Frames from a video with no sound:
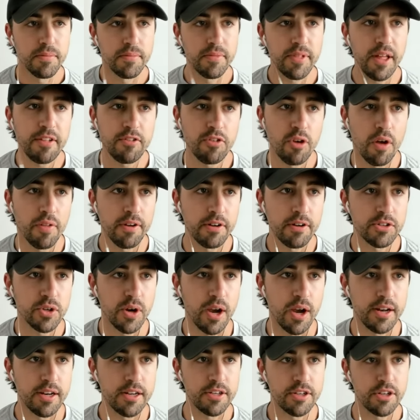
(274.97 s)
That's all they're
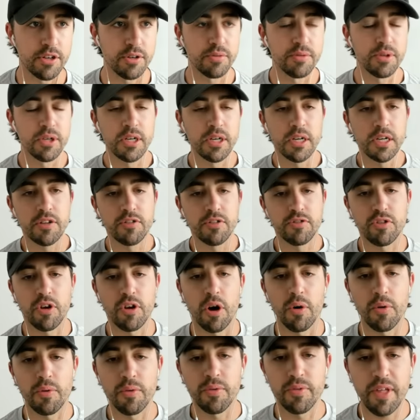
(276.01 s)
trying to do.
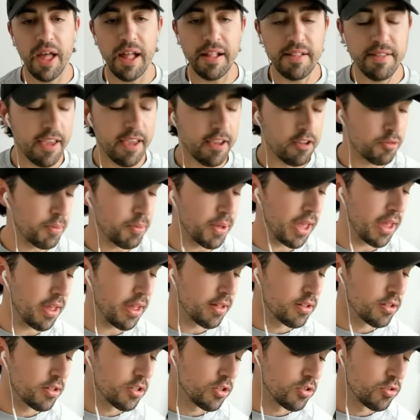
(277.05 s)
So that takes
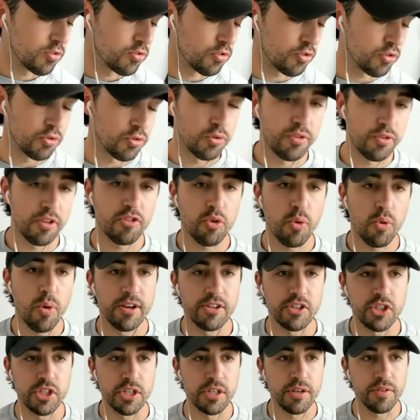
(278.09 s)
me to this
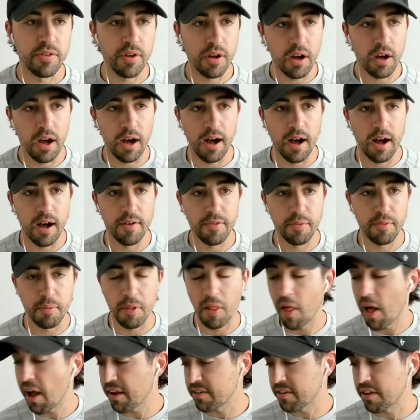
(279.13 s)
question from
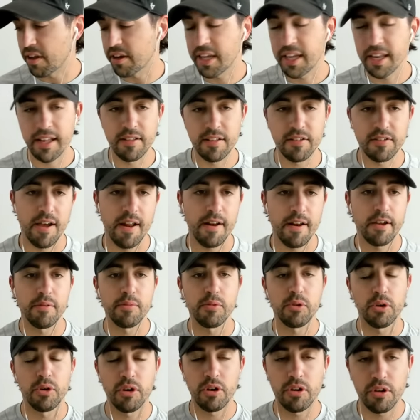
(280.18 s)
the Locked On Heat Insider
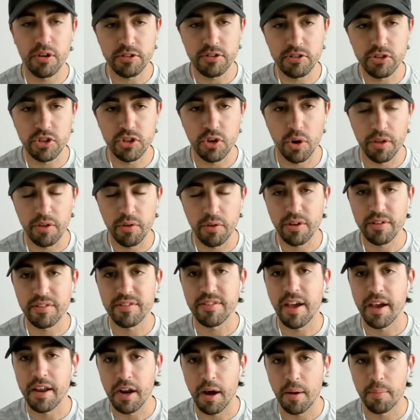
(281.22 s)
community. You could
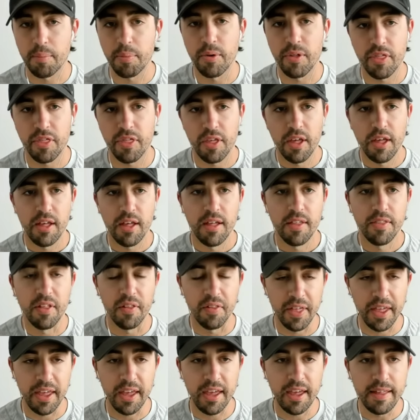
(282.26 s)
sign up with the
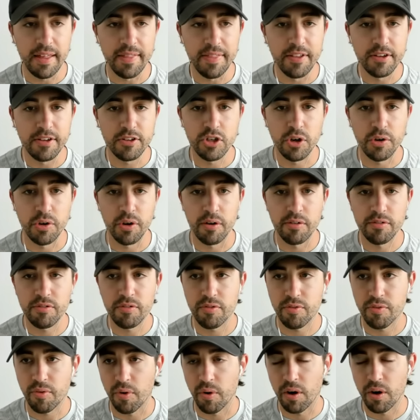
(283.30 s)
link in the show notes
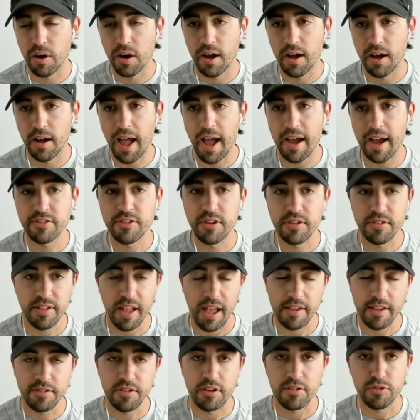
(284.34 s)
for access
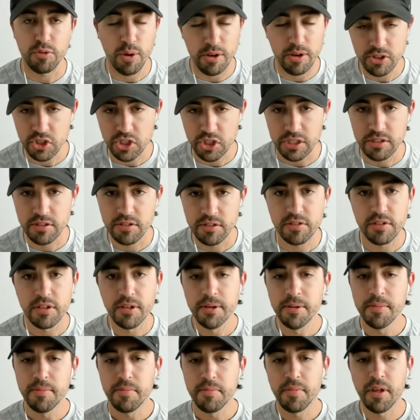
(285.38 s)
to ask us questions
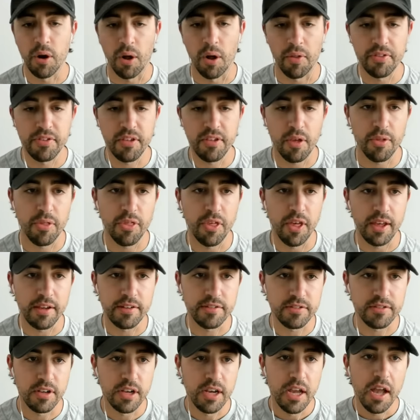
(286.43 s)
and all these other
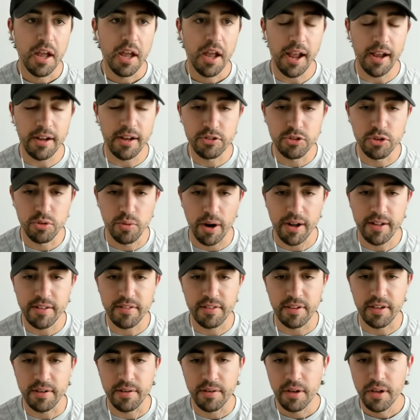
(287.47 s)
things. Andrew writes
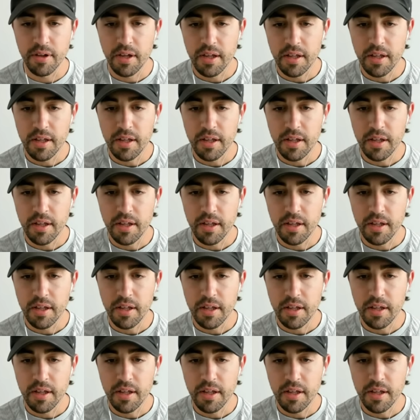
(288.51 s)
in,